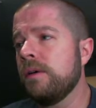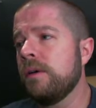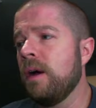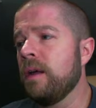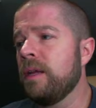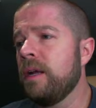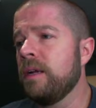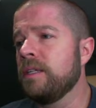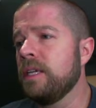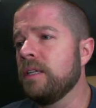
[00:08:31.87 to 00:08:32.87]
I think I'm going to
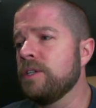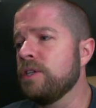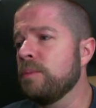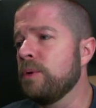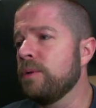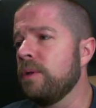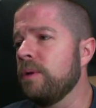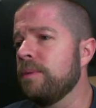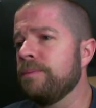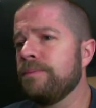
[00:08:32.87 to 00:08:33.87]
take the Ginger Brute though.
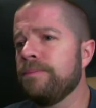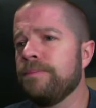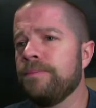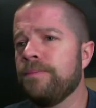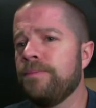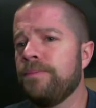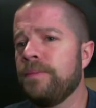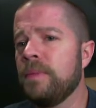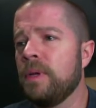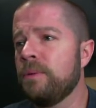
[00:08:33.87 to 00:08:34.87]

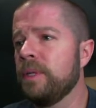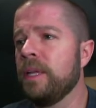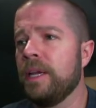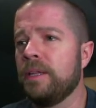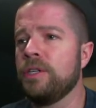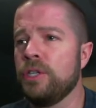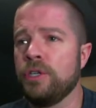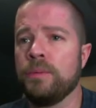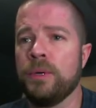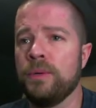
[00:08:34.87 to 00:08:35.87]
I really like the Ginger
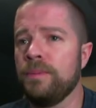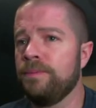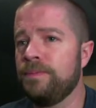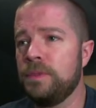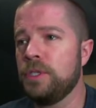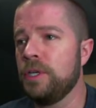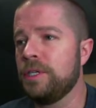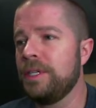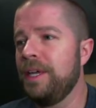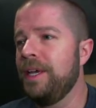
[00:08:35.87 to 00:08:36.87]
Brute.
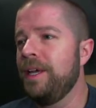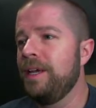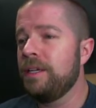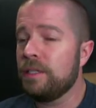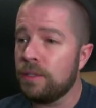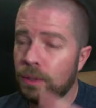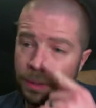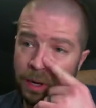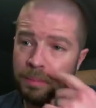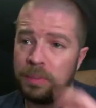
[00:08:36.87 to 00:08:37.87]
So a lot
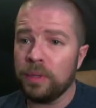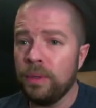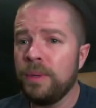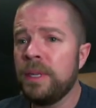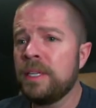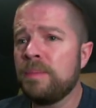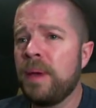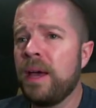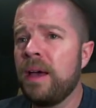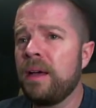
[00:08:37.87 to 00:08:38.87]
of blue in this
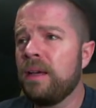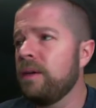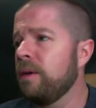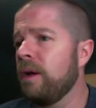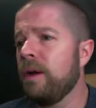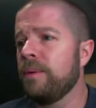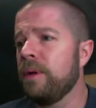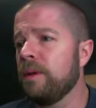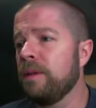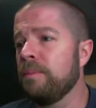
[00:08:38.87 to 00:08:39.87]
pack. We got a
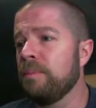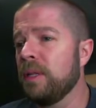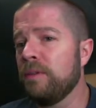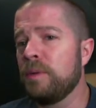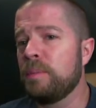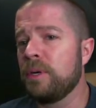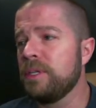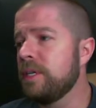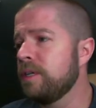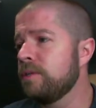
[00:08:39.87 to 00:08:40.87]
Beloved
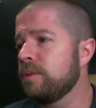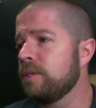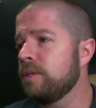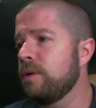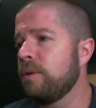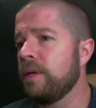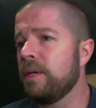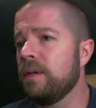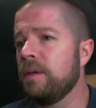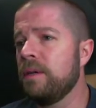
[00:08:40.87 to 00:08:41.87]
Princess, which is quite
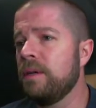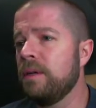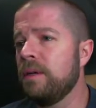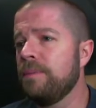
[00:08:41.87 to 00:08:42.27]
good.